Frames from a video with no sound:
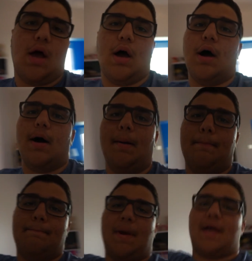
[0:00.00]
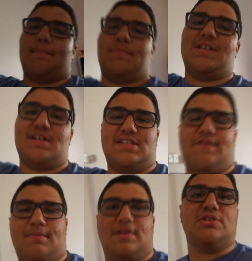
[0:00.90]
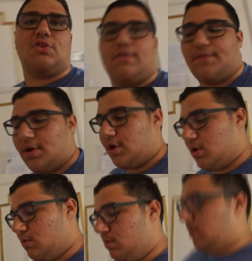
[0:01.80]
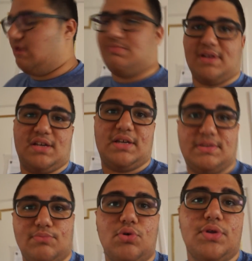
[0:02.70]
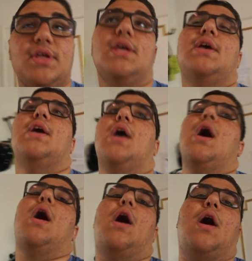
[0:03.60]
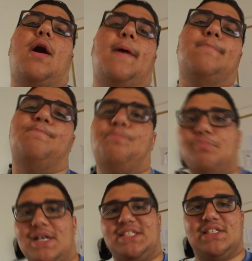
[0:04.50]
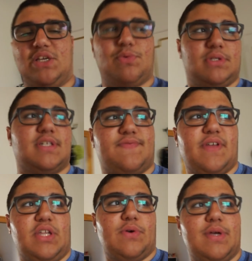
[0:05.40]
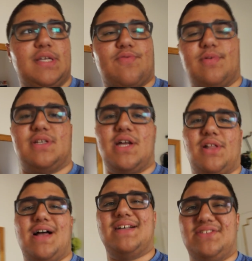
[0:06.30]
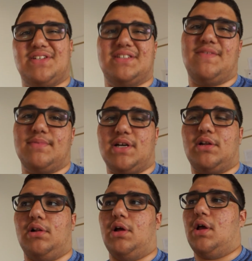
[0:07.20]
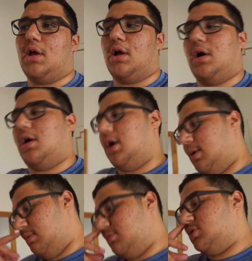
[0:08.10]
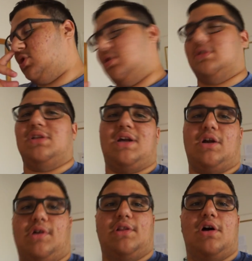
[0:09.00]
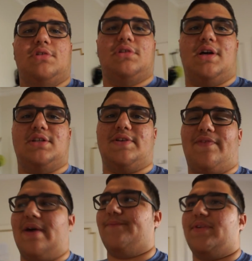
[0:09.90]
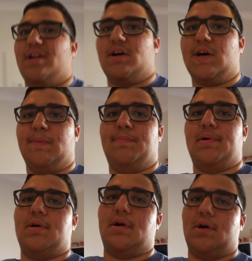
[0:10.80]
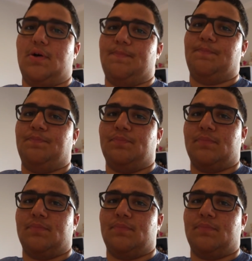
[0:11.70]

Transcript: Um, but yeah, as you can see from the intro of the video, I was making a smoothie. Um, basically what this video is from the title, as you can see from the title, uh, I'm not sure, it's like along the lines of I'm fed up, um,